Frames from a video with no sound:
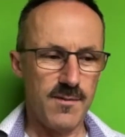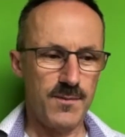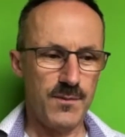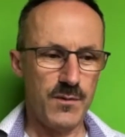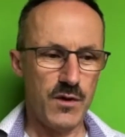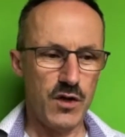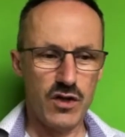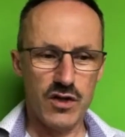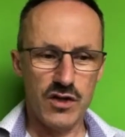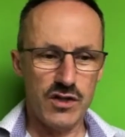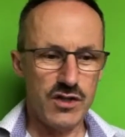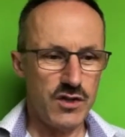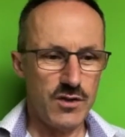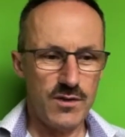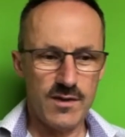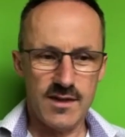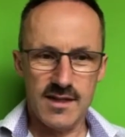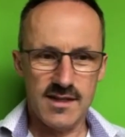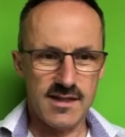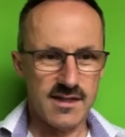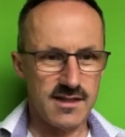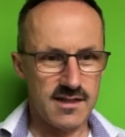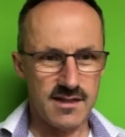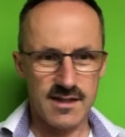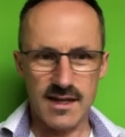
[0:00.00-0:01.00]
You could do
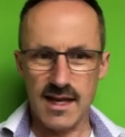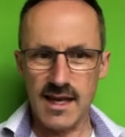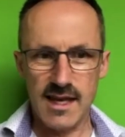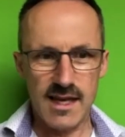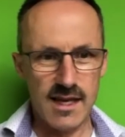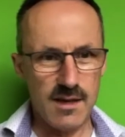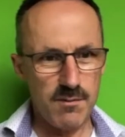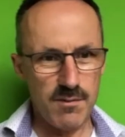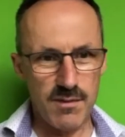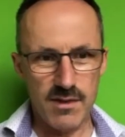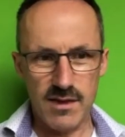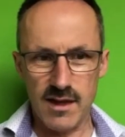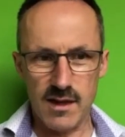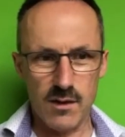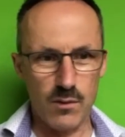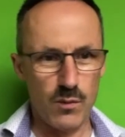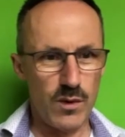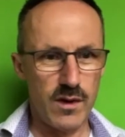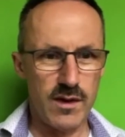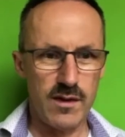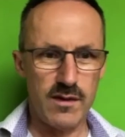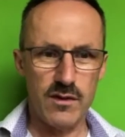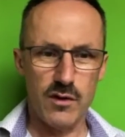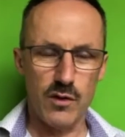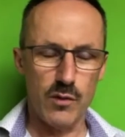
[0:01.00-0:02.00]
this same thing
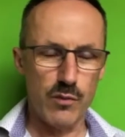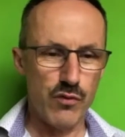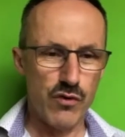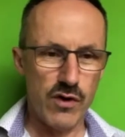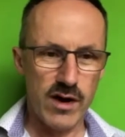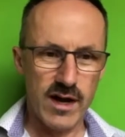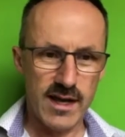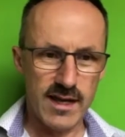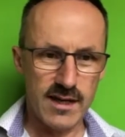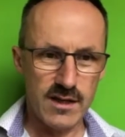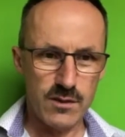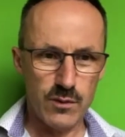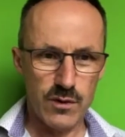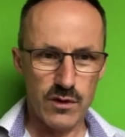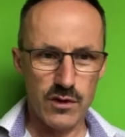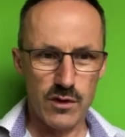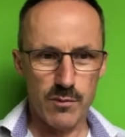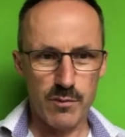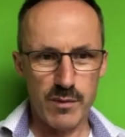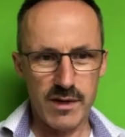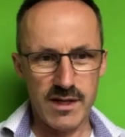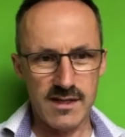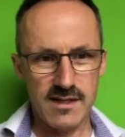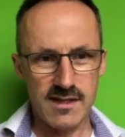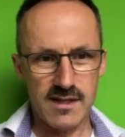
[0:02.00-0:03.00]
with your brand, with your
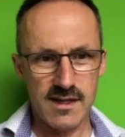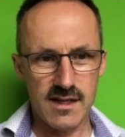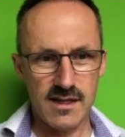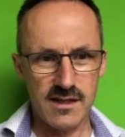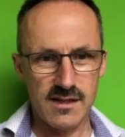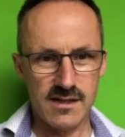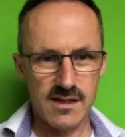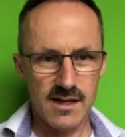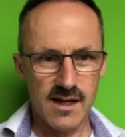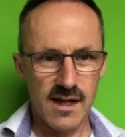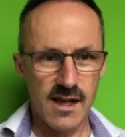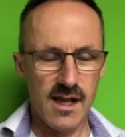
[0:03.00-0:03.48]
business.